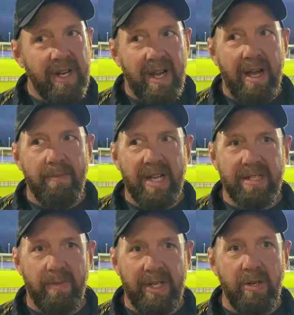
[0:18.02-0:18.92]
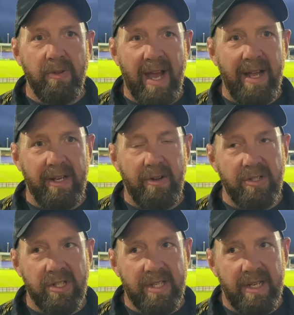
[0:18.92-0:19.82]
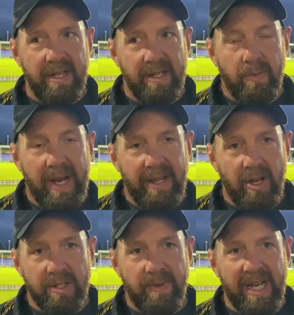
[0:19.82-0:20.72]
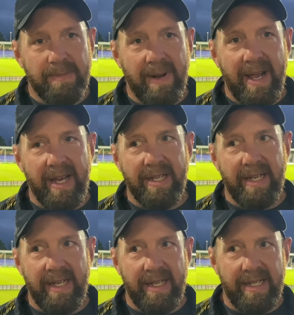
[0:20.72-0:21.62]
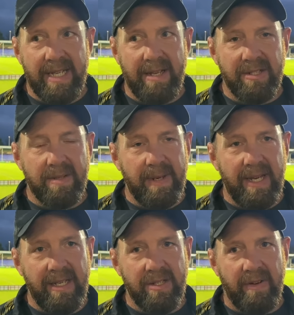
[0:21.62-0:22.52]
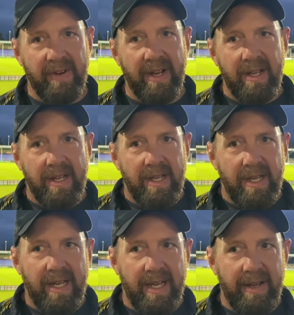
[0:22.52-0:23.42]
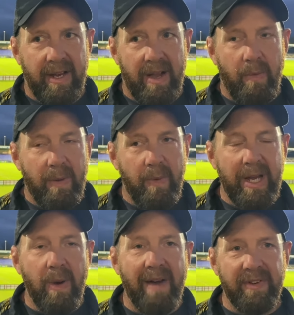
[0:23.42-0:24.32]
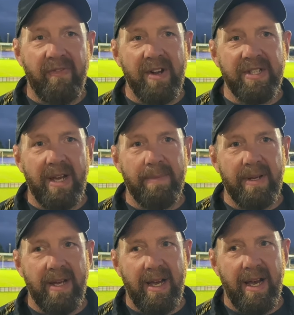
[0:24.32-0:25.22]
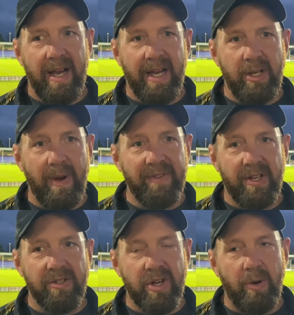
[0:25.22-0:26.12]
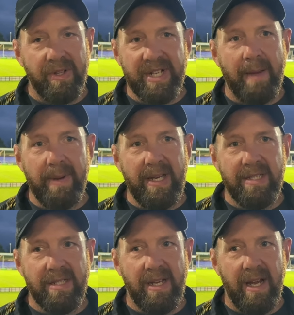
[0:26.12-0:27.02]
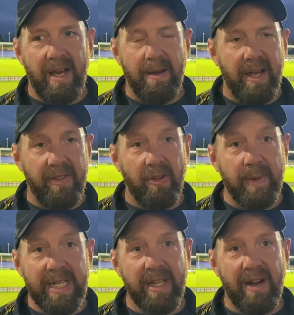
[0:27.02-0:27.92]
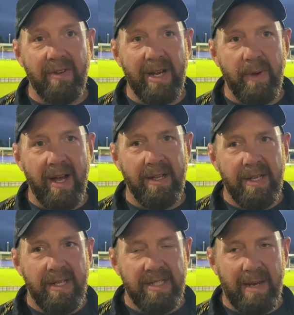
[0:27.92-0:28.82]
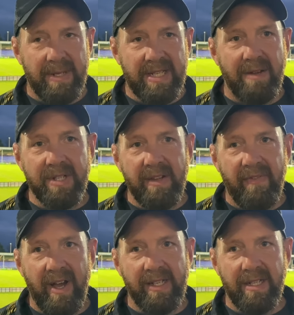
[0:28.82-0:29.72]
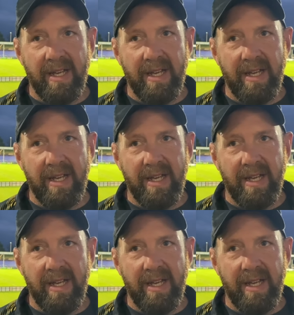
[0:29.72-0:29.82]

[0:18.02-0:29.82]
arm wrestle. We knew that, you know, just the way the Ospreys play, it tends to be sort of a one where you have to front up, you have to control the set piece. I thought we did that really well to keep ourselves in the fight.